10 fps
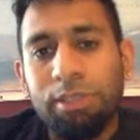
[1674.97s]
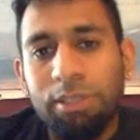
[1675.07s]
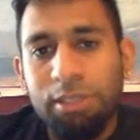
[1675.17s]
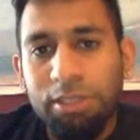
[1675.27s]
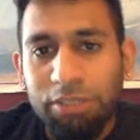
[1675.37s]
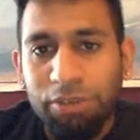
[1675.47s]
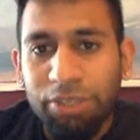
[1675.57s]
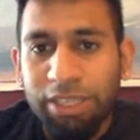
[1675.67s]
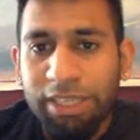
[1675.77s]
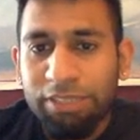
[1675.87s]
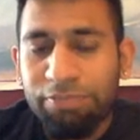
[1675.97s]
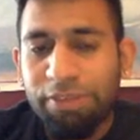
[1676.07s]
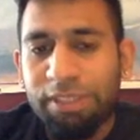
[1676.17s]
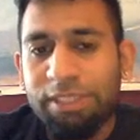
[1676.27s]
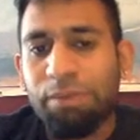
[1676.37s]
So I've already
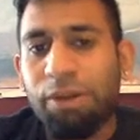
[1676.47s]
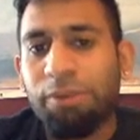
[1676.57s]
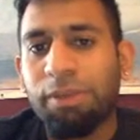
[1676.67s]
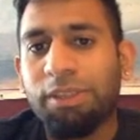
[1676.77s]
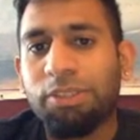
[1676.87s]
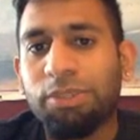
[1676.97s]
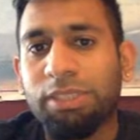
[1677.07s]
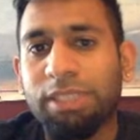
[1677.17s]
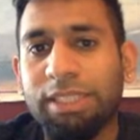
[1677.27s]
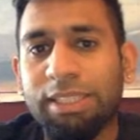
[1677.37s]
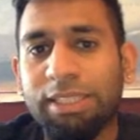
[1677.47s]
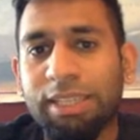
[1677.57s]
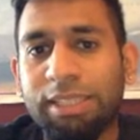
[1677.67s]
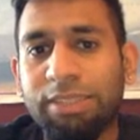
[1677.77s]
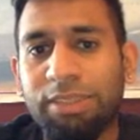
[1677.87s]
identified some power balance squares like this
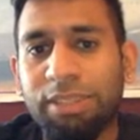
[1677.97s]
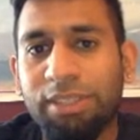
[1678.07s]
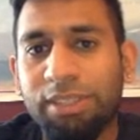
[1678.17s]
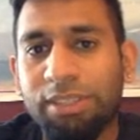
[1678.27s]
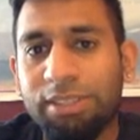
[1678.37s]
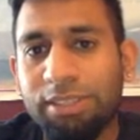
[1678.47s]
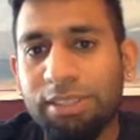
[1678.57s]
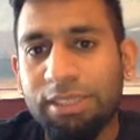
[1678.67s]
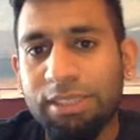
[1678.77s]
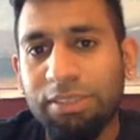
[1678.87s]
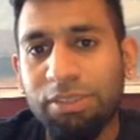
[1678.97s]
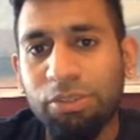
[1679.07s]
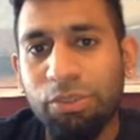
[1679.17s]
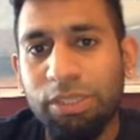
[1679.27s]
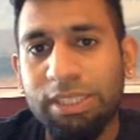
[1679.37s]
knight on d7,
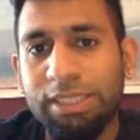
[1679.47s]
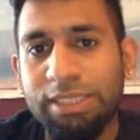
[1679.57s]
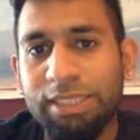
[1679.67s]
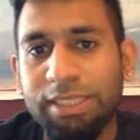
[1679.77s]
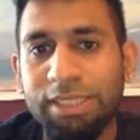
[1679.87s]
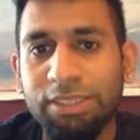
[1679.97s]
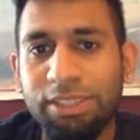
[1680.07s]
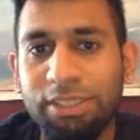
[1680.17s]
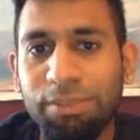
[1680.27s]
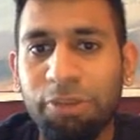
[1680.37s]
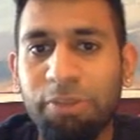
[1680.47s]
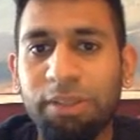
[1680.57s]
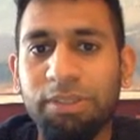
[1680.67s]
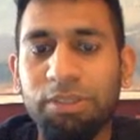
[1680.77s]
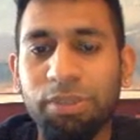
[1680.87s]
queen takes, king takes. That's a power balance
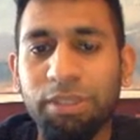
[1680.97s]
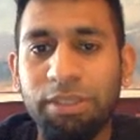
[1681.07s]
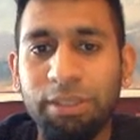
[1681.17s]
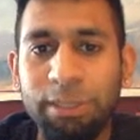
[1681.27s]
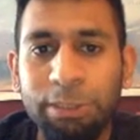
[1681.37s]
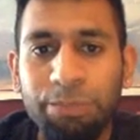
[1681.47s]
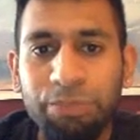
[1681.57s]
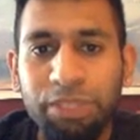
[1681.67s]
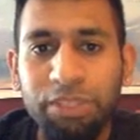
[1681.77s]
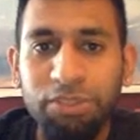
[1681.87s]
square. This